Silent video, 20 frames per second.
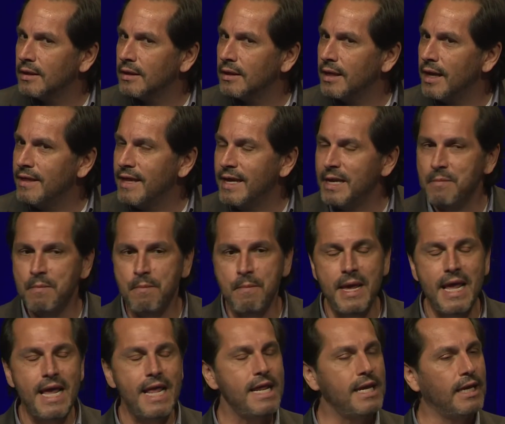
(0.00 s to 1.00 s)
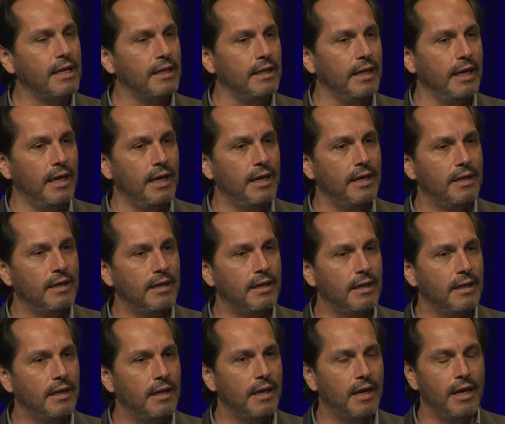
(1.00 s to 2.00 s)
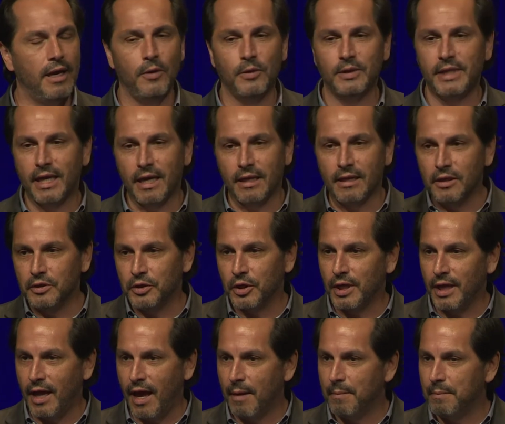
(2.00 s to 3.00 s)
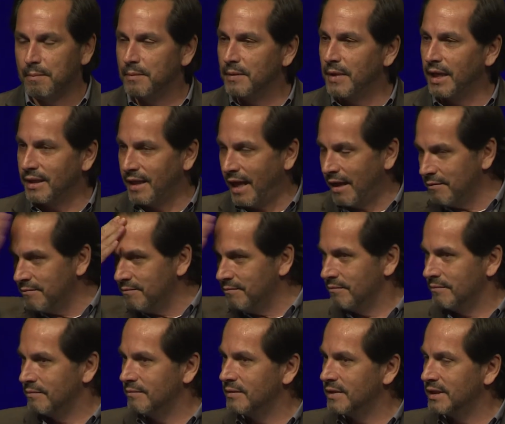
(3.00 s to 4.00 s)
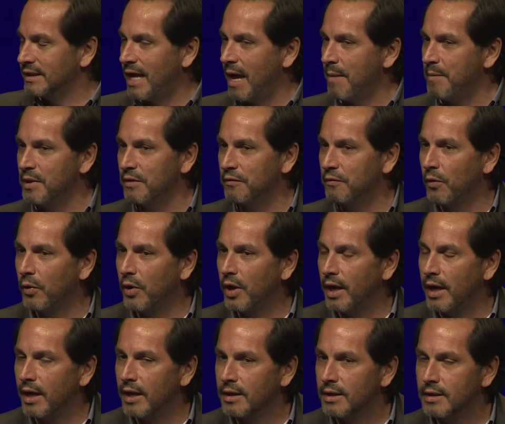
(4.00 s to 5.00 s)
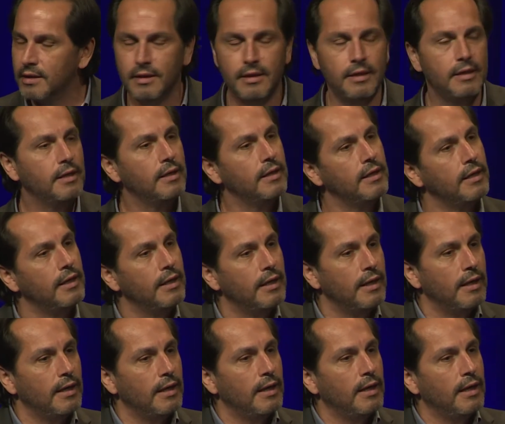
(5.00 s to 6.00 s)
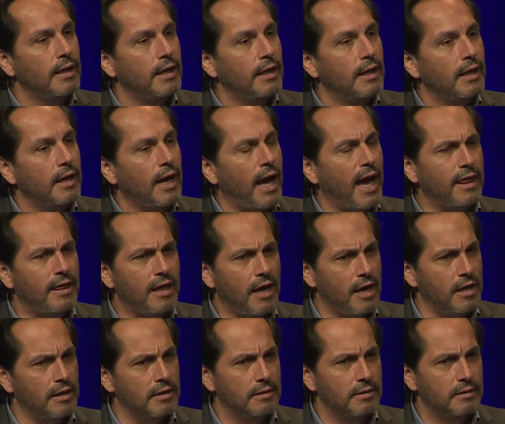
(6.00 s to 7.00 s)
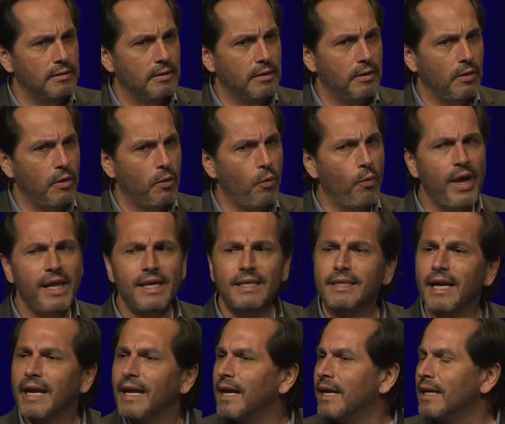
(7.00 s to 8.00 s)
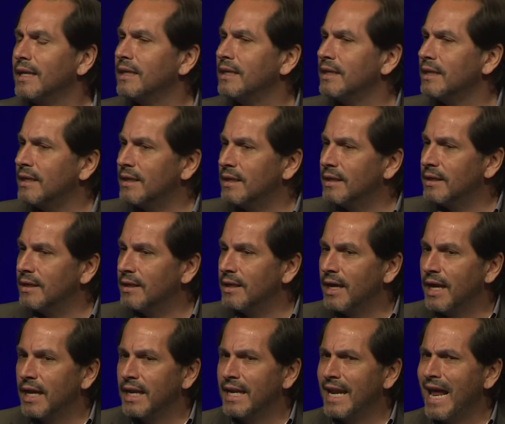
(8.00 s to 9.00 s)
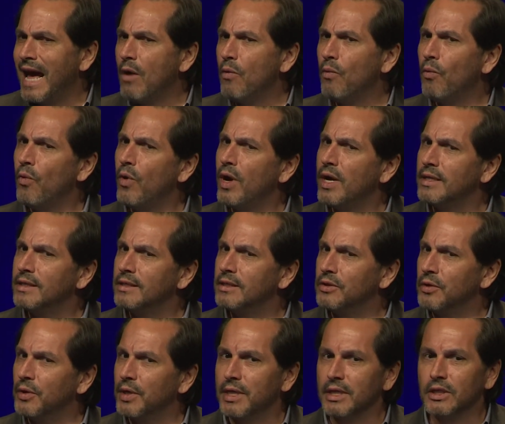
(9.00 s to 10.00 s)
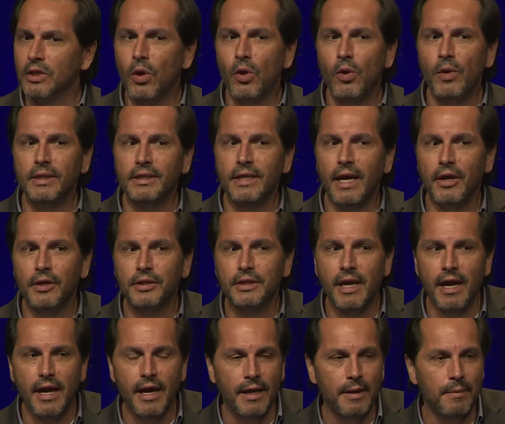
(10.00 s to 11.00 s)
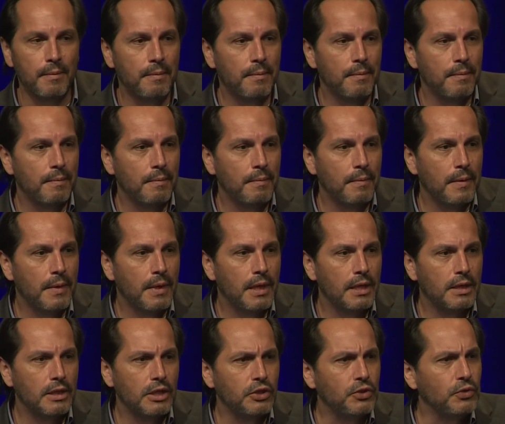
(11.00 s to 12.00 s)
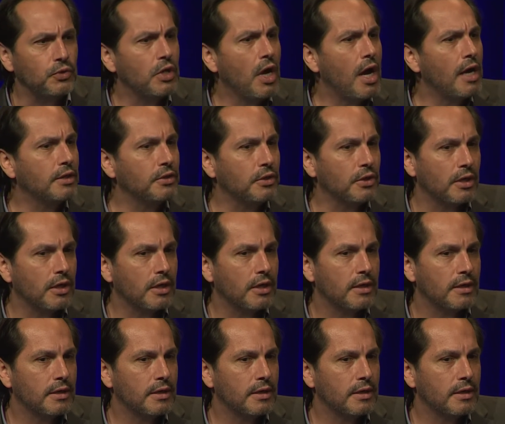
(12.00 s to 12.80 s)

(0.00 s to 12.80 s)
And then immediately, it was like a thunderclap, like that slap in the forehead. I thought, wait a second. Not once during this whole entire time did you talk to her.